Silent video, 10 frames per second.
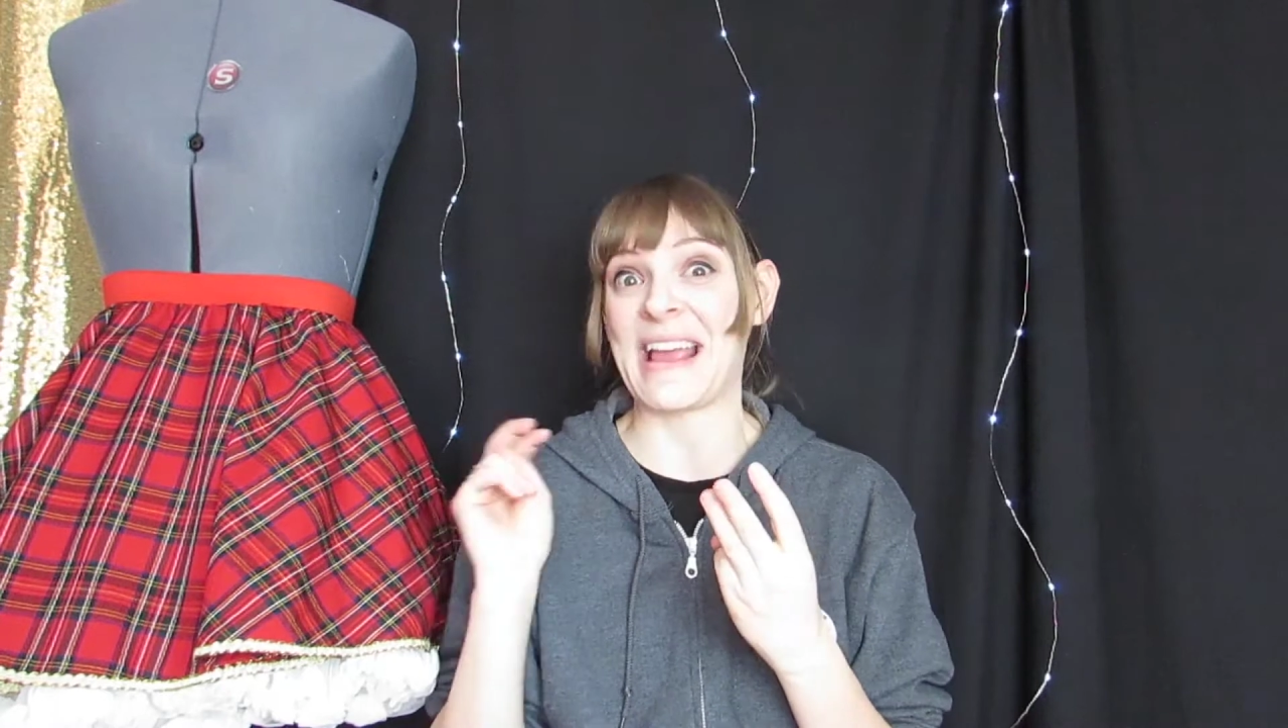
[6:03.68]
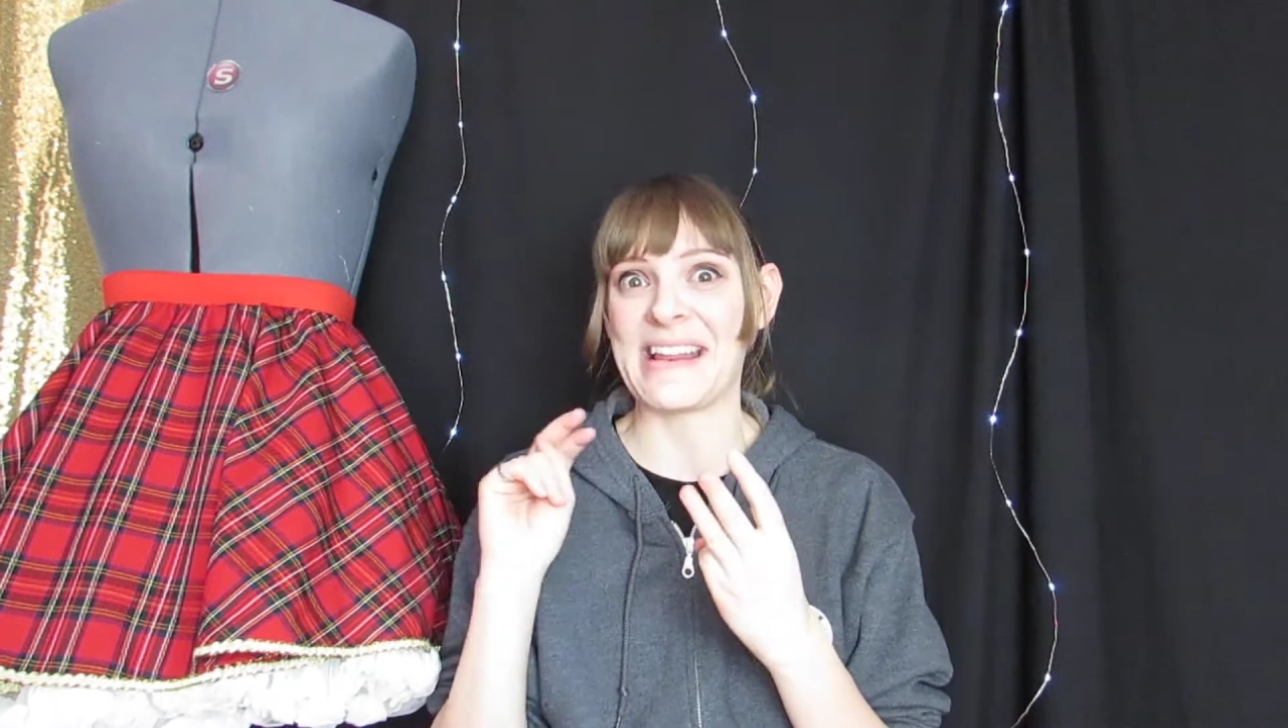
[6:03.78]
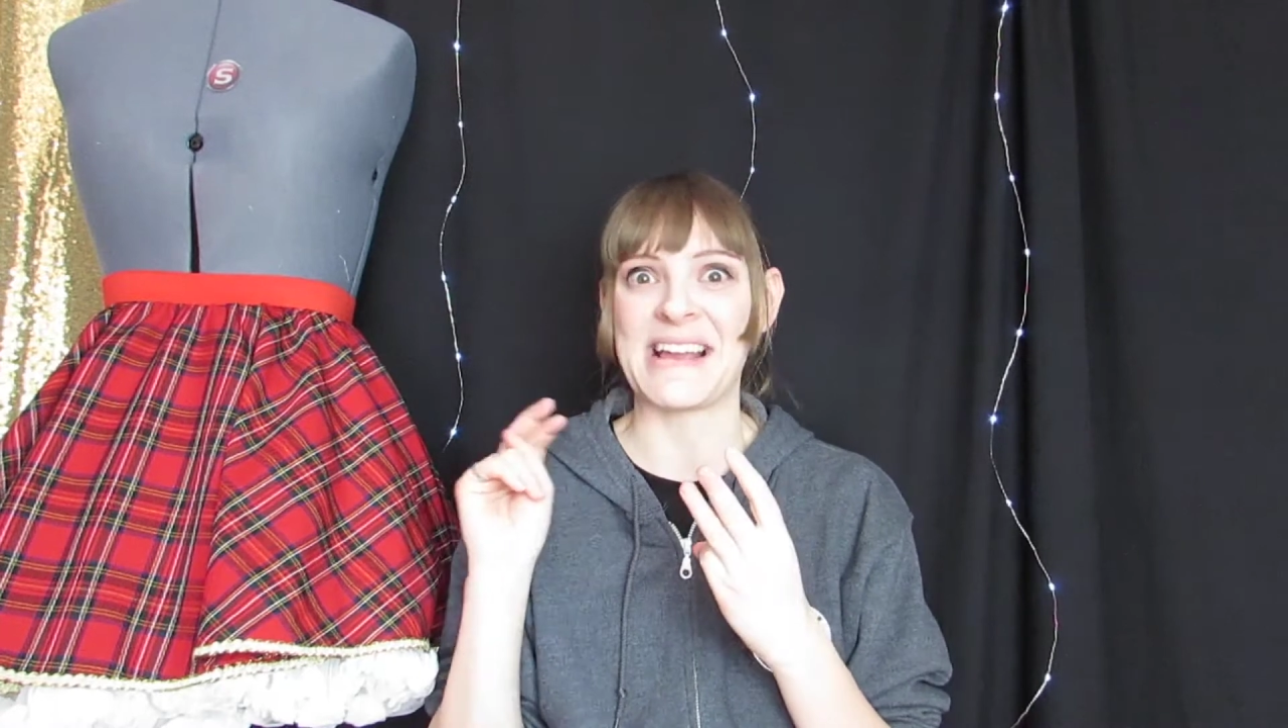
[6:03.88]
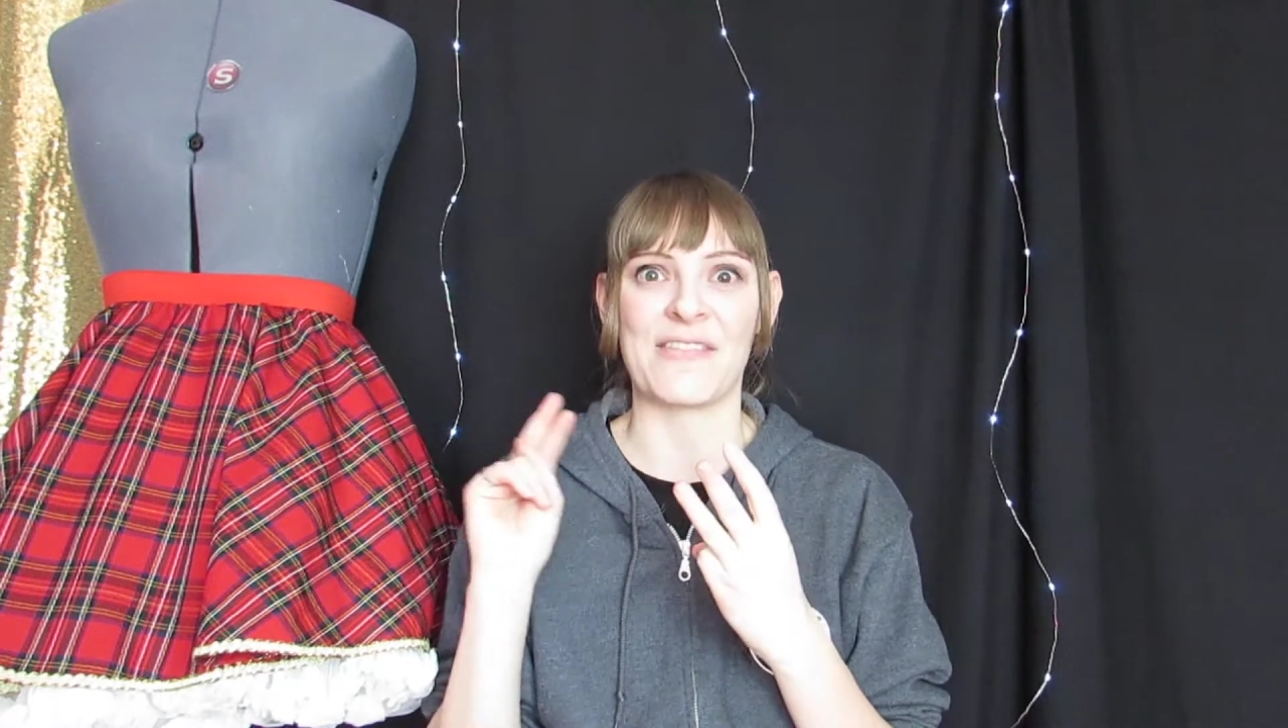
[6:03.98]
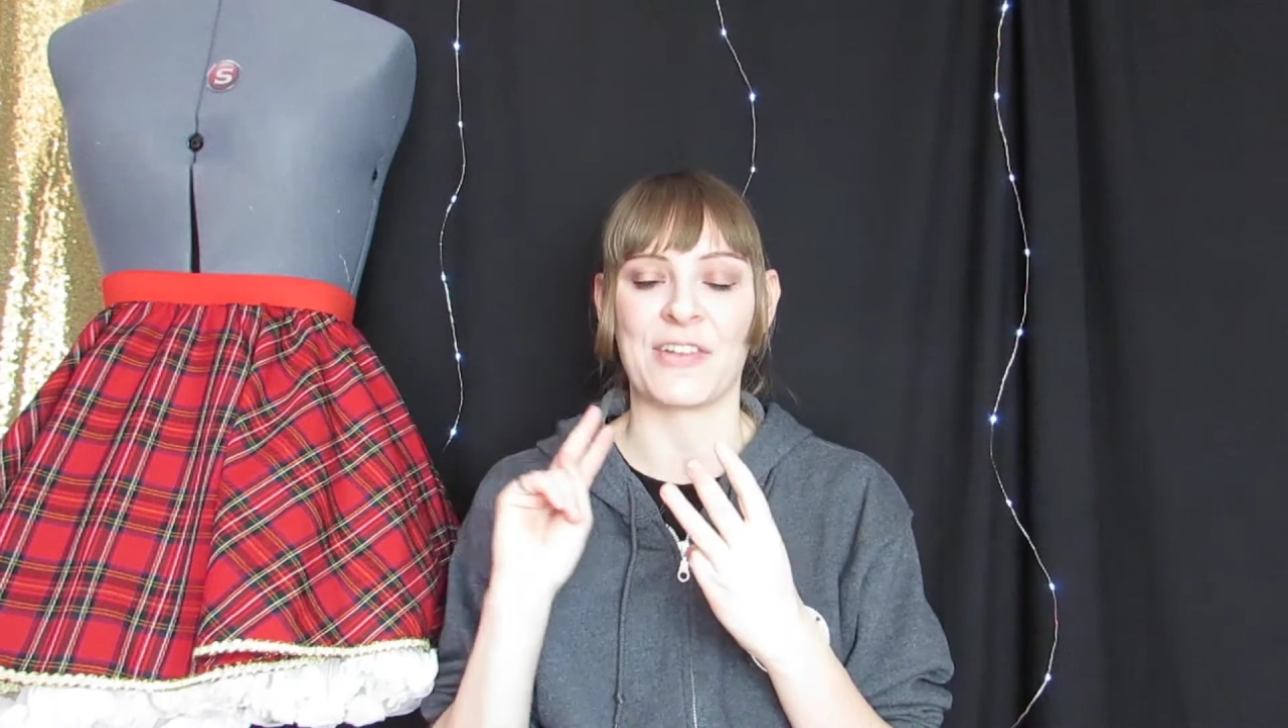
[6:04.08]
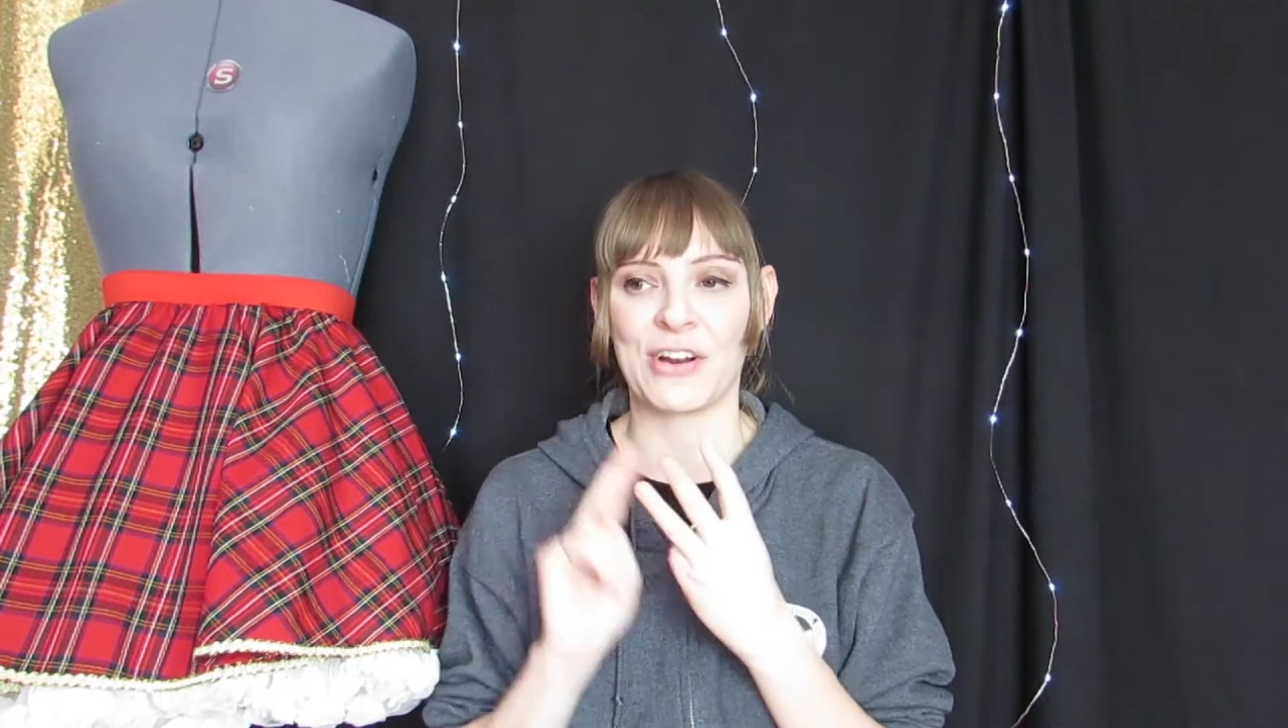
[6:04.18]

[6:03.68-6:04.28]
any kind of